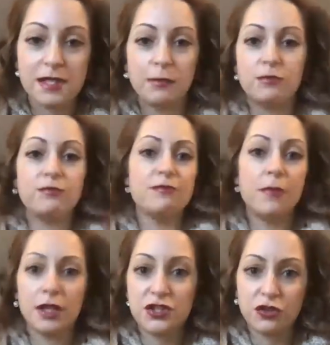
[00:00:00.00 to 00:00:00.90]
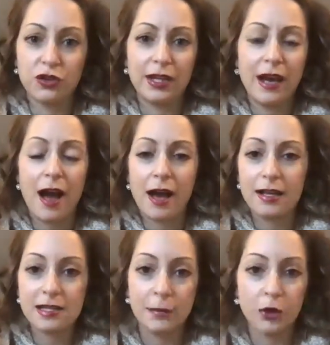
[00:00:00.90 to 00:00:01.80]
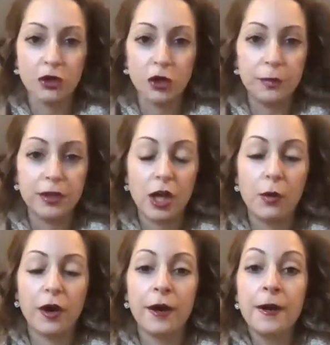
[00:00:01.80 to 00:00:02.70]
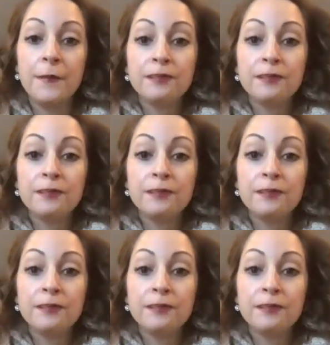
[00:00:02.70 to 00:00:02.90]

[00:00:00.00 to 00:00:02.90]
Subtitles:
Some months are really high, some are a little bit lower.